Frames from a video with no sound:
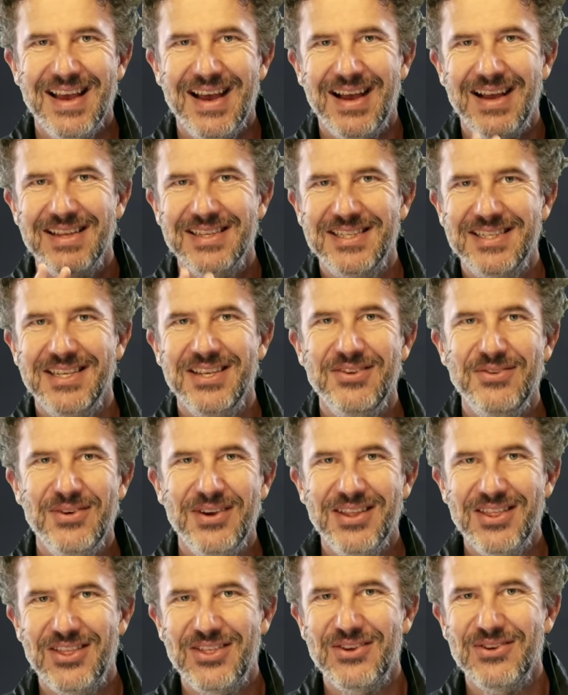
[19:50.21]
I'll see you
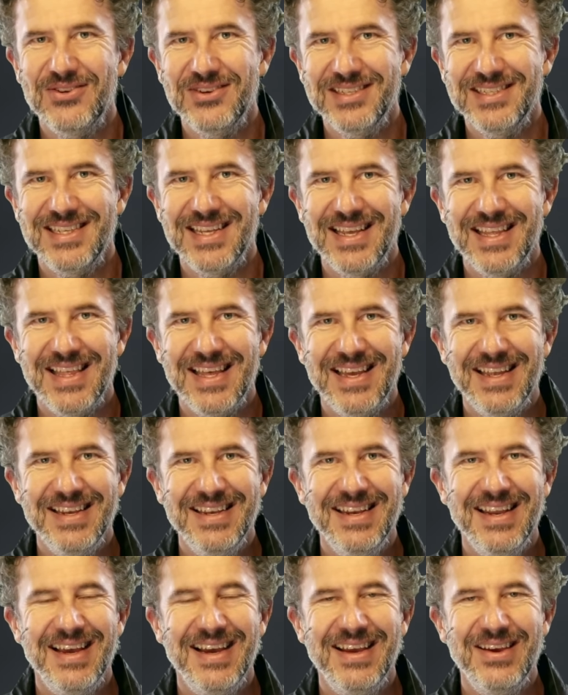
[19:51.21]
on Thursday
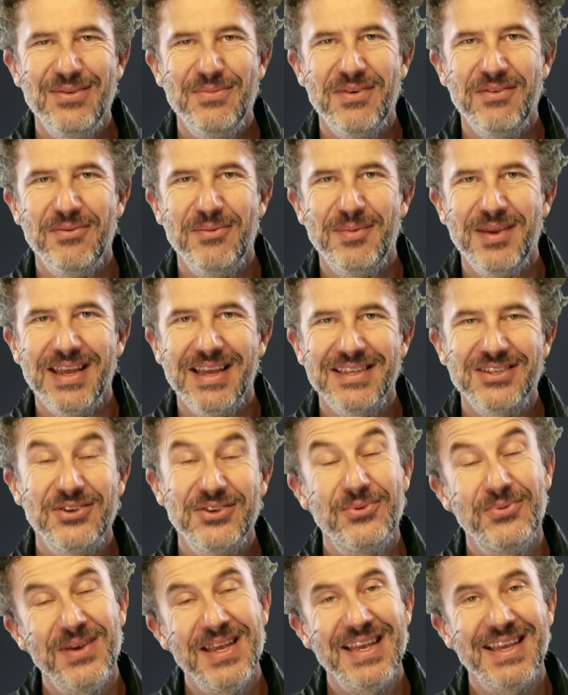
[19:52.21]
then. I hope everybody has a
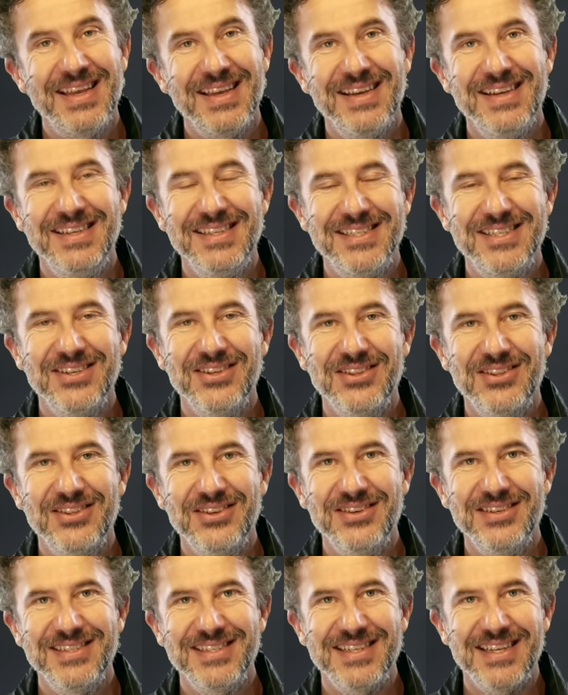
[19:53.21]
good week. Until
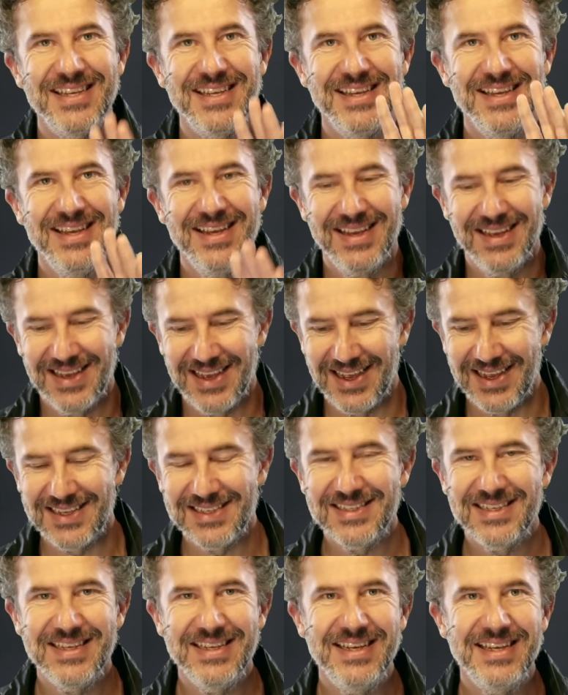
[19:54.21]
Thursday, I'll
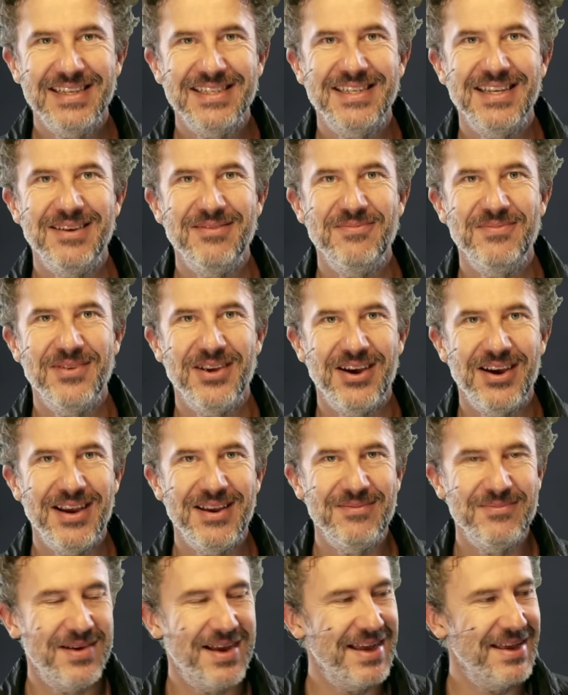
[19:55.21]
see you next time. All
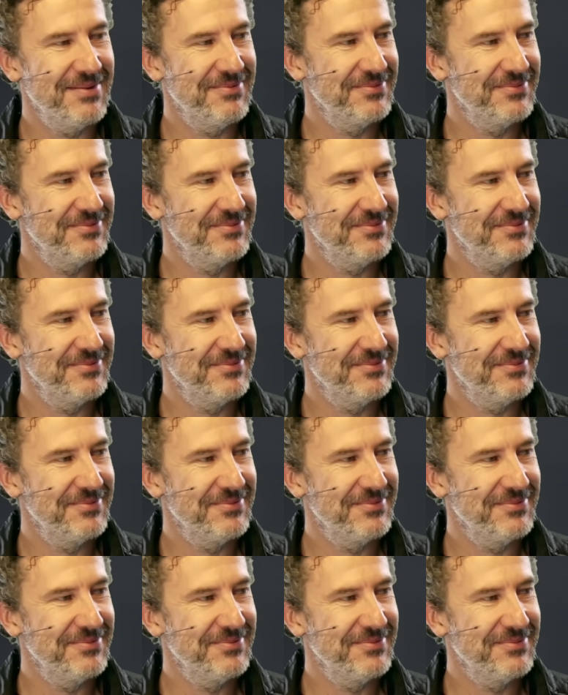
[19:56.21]
right, bye.